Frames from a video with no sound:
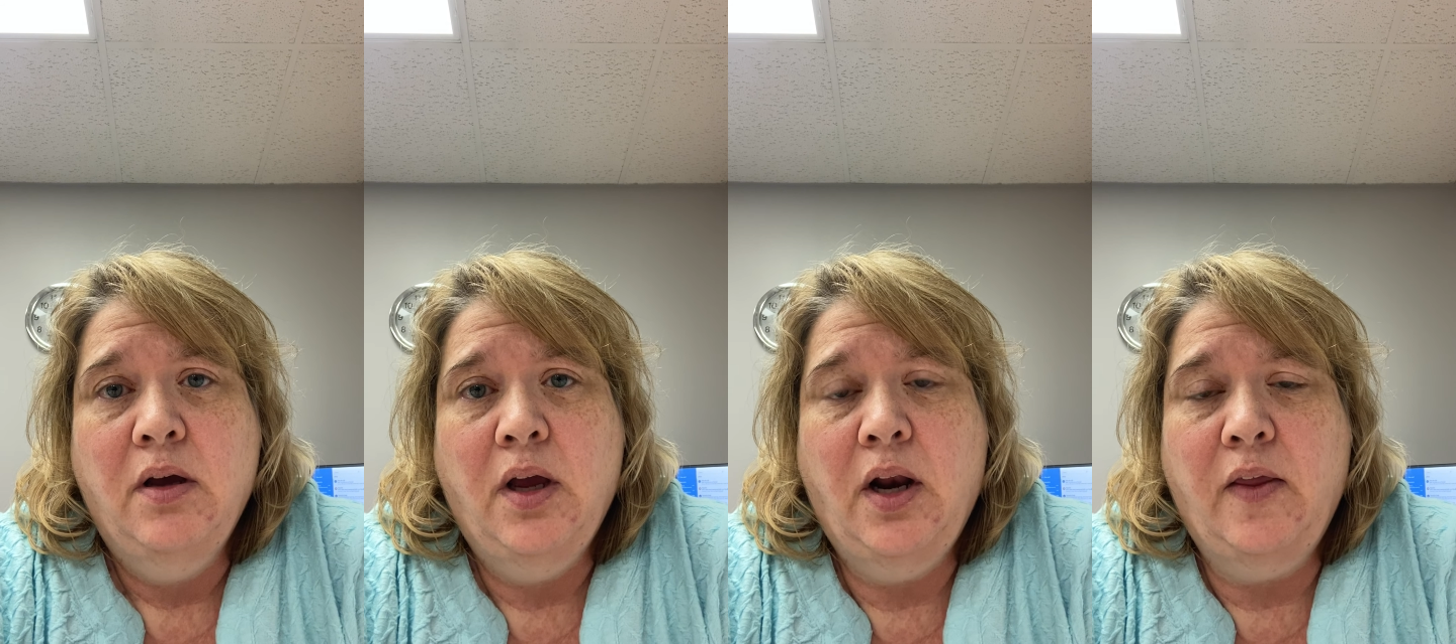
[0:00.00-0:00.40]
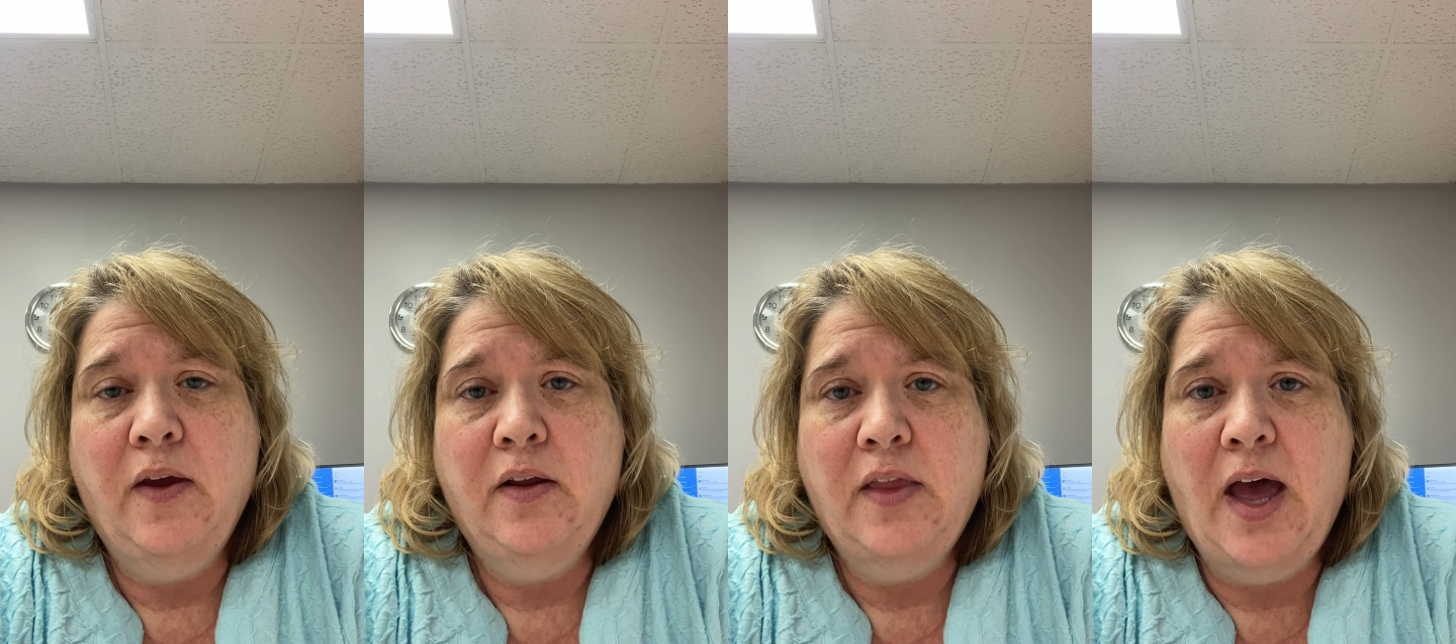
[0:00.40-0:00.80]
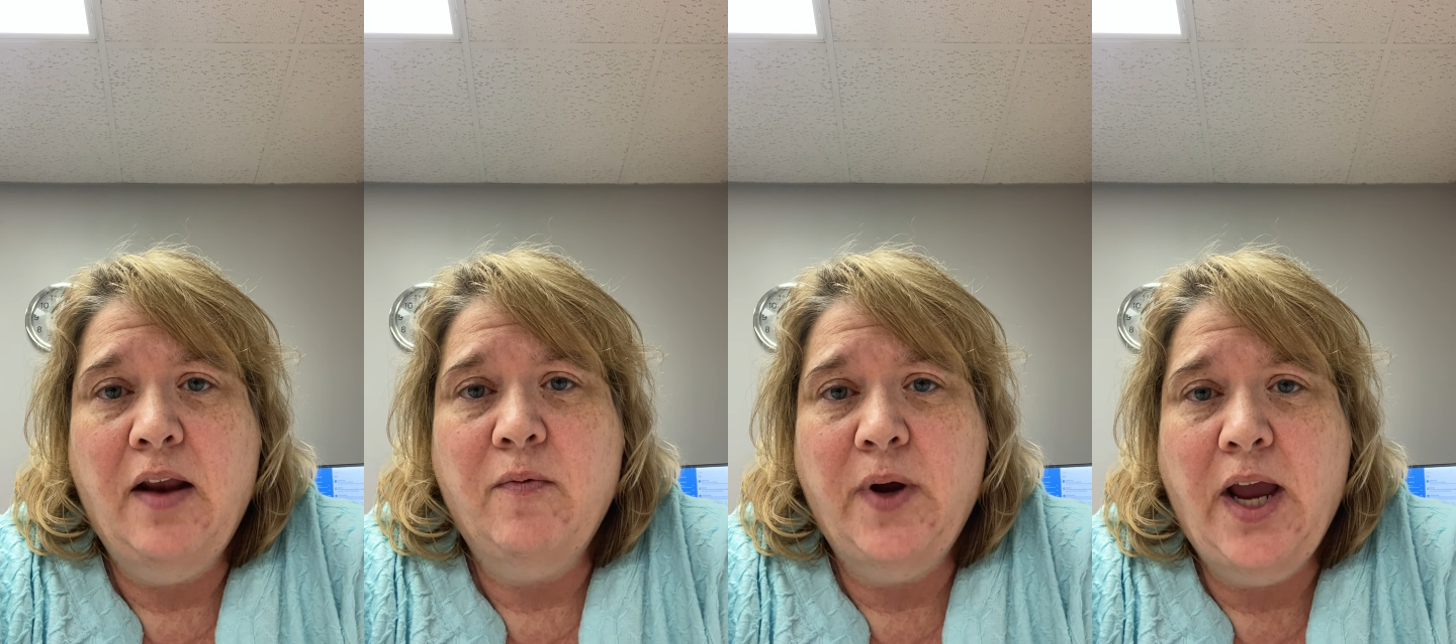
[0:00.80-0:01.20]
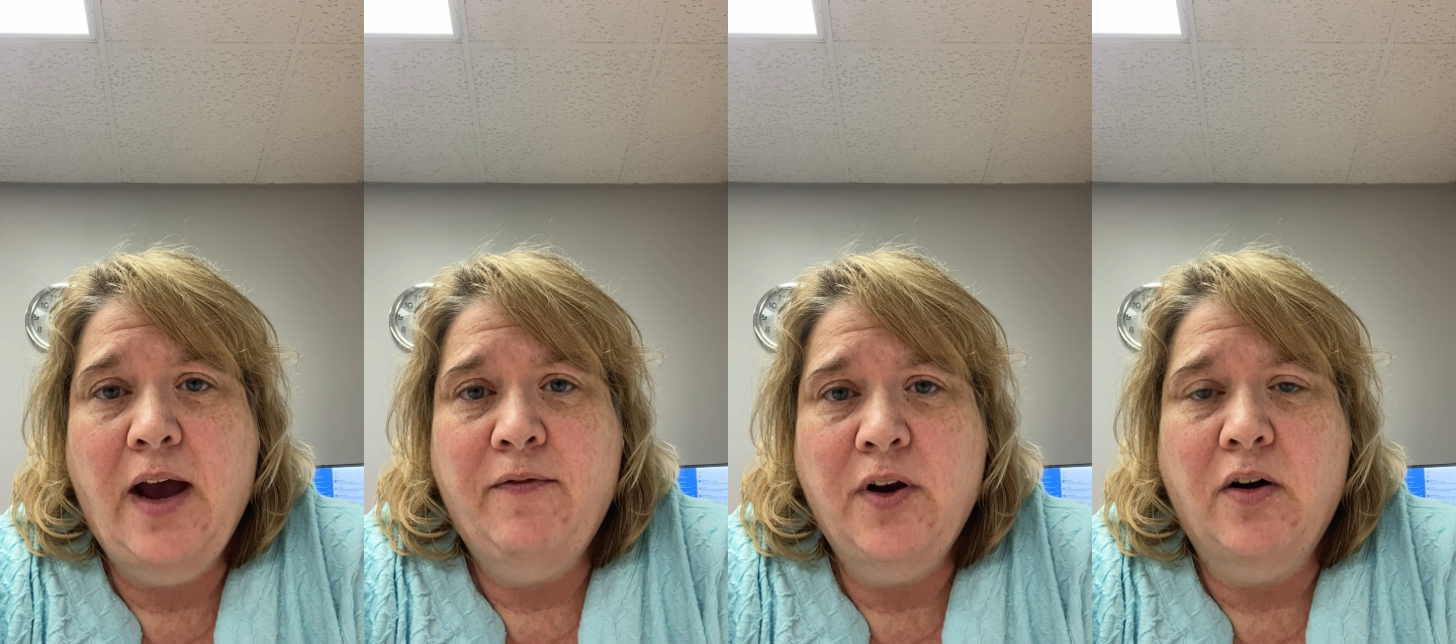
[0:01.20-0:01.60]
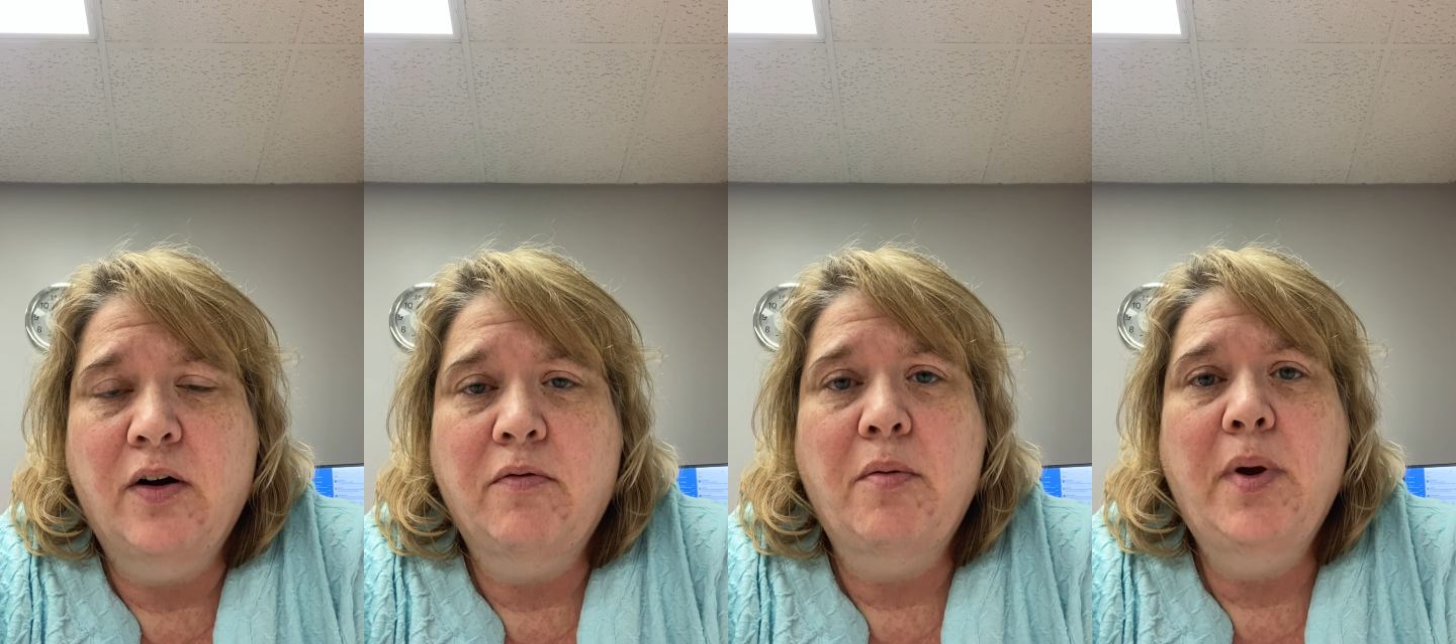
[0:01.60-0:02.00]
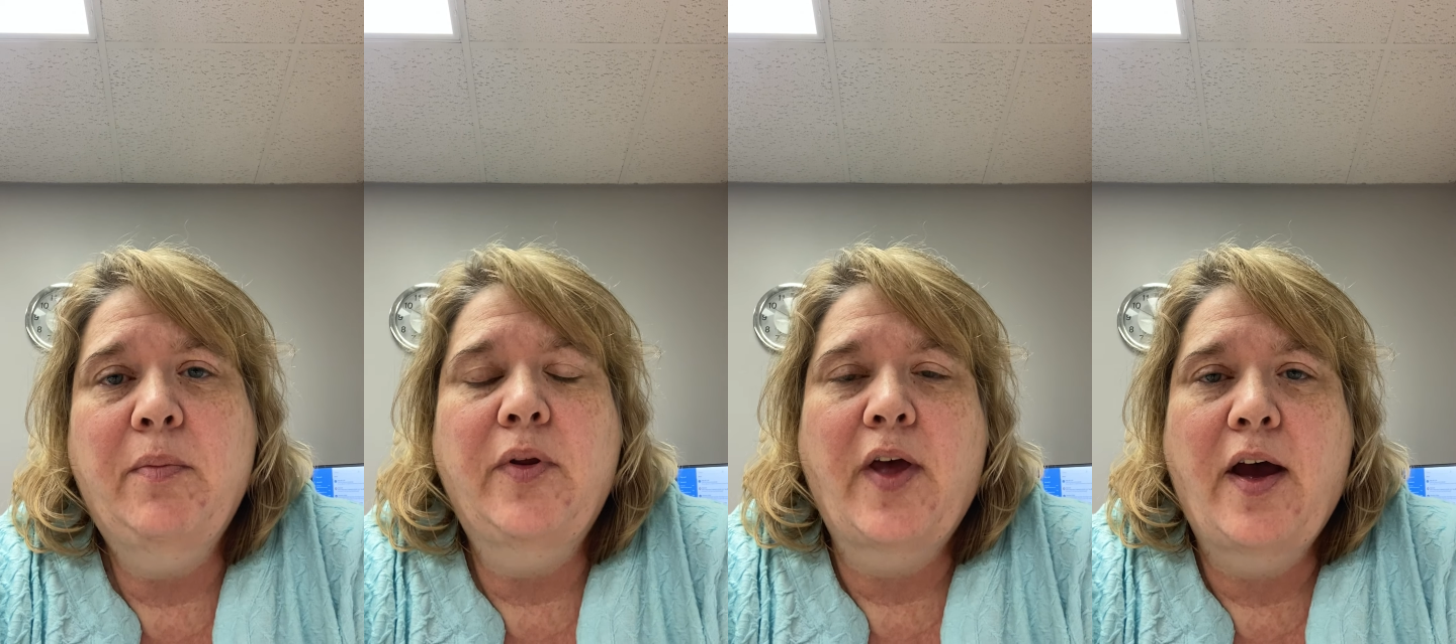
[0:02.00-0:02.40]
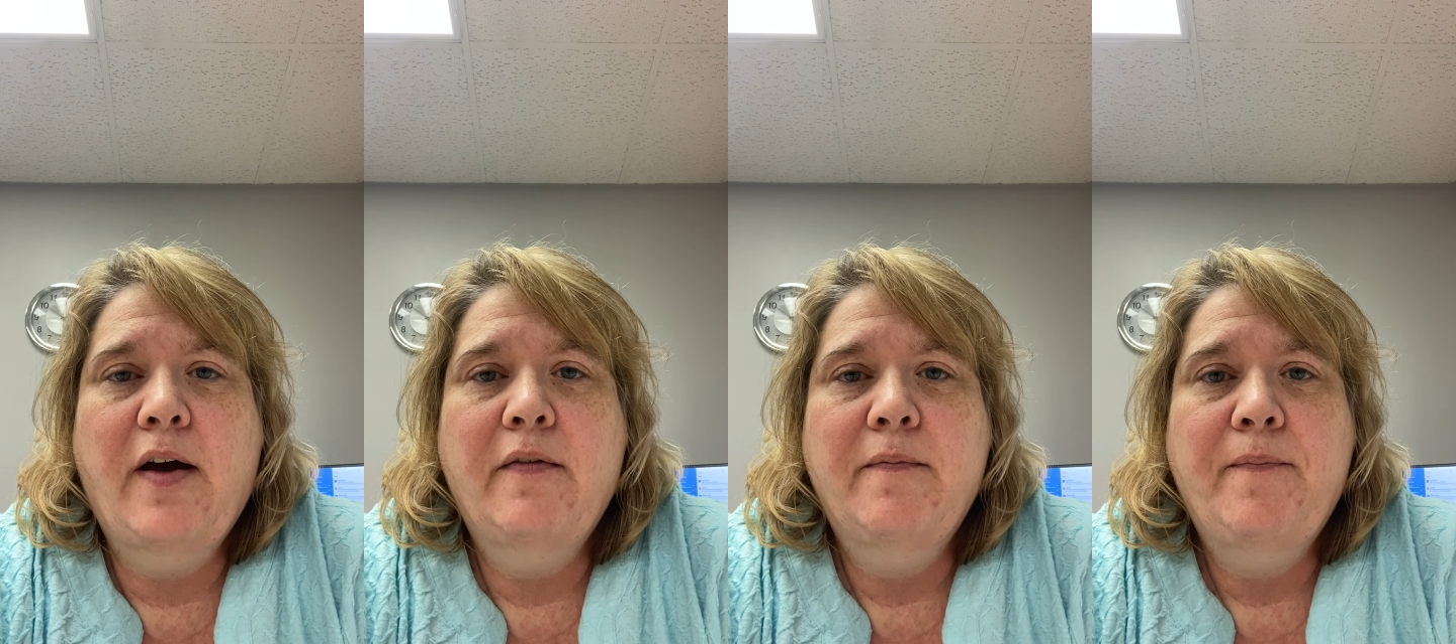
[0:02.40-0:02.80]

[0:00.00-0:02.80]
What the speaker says: And I think that we have to all remember that.